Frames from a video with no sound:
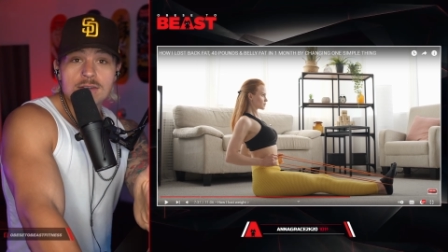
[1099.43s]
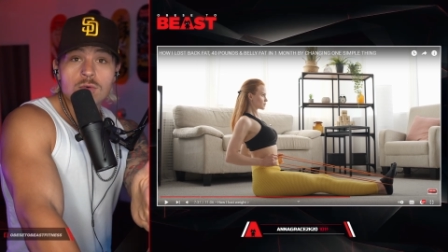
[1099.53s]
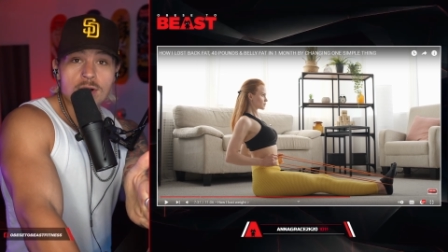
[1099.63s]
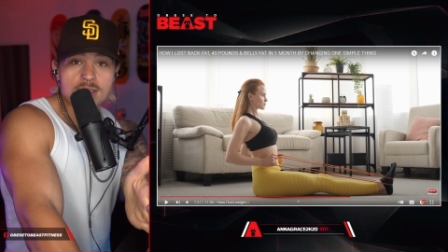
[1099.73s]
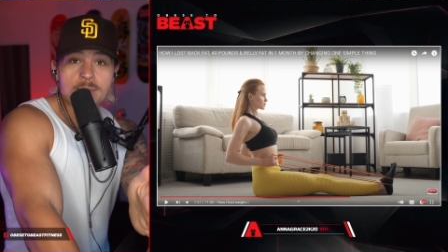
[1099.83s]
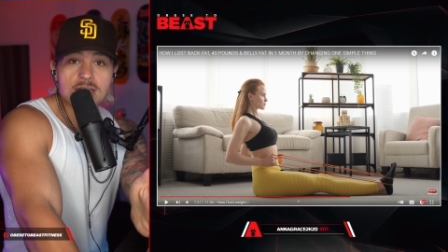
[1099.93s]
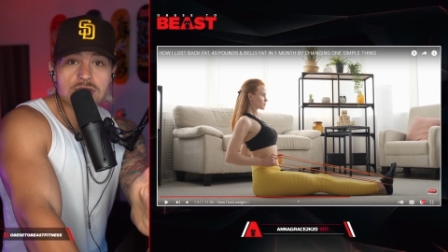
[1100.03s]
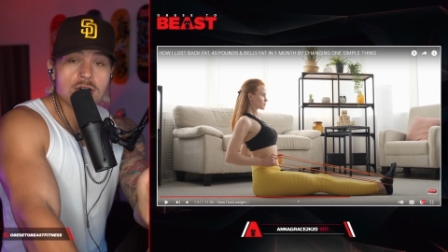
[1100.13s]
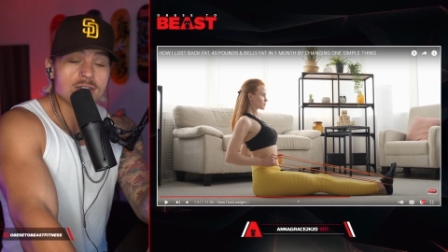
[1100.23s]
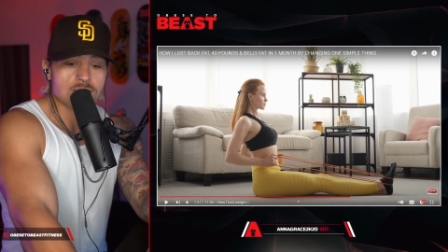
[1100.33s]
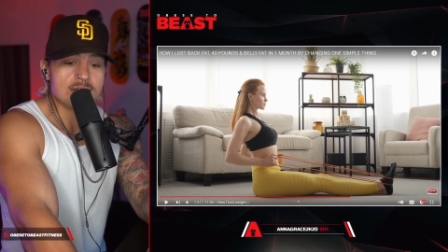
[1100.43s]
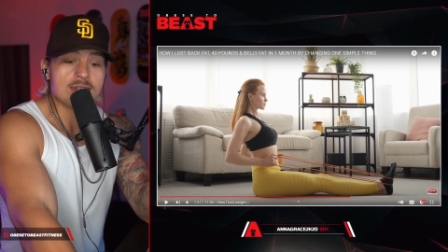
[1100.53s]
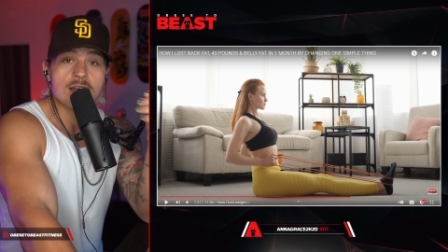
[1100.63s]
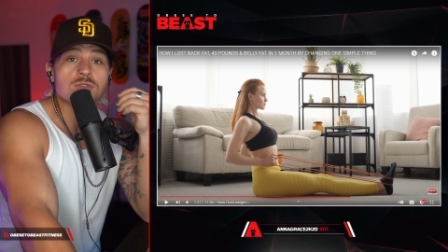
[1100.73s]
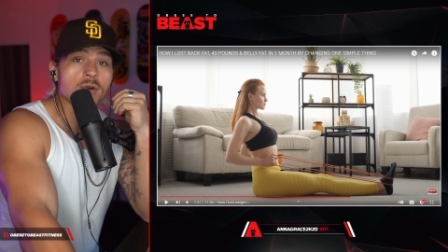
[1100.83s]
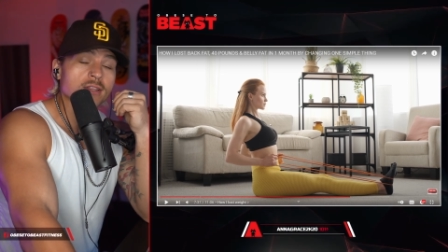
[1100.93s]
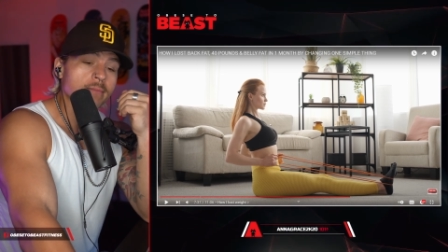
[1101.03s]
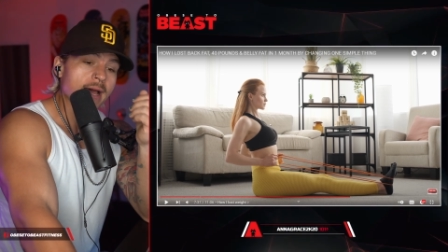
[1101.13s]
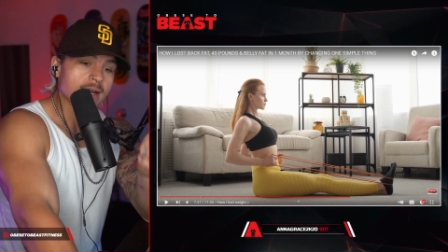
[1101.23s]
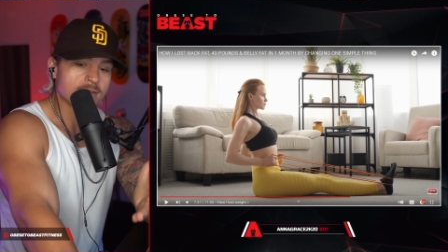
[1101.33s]
what's being shown on screen does work the
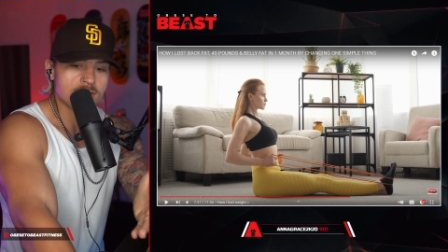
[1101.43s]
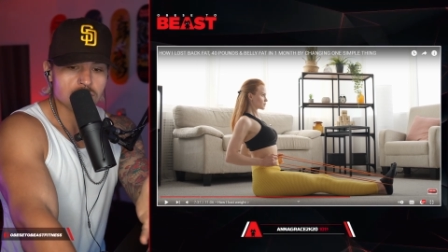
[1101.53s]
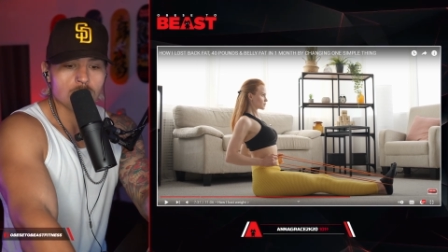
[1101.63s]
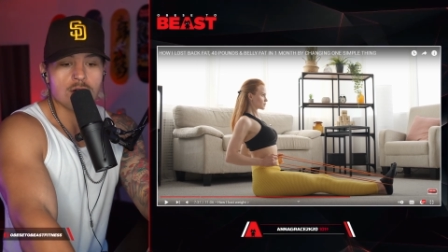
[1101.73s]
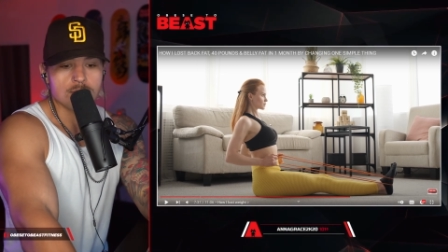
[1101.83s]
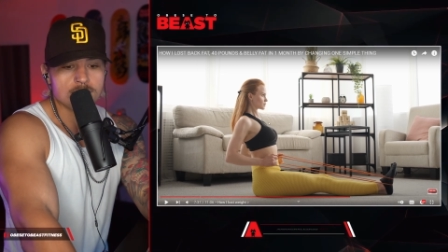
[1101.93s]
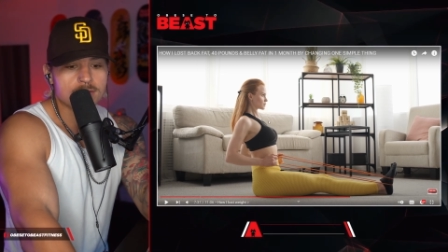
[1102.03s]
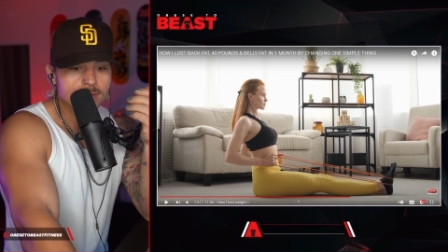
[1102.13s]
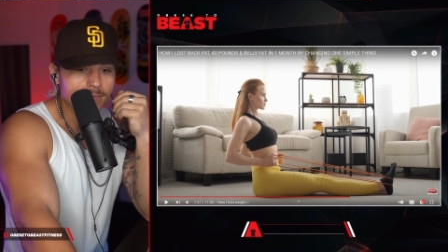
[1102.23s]
back these are rows